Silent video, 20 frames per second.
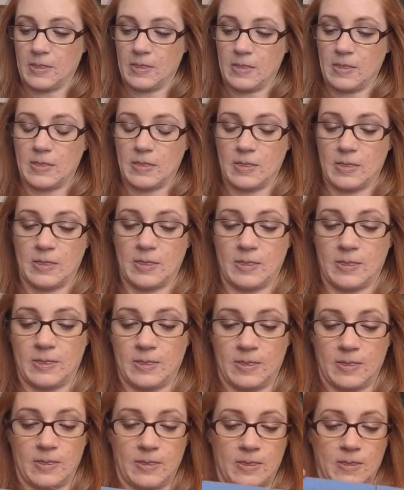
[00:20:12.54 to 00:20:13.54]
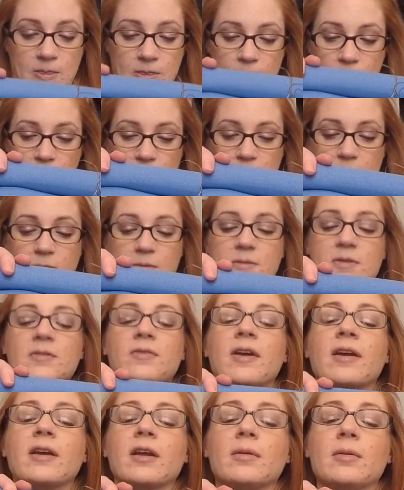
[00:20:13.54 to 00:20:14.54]
See
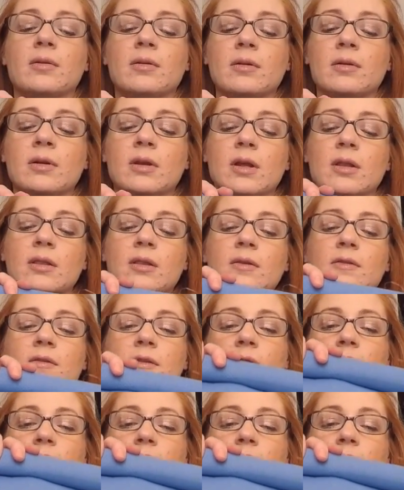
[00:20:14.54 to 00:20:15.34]
if I can get this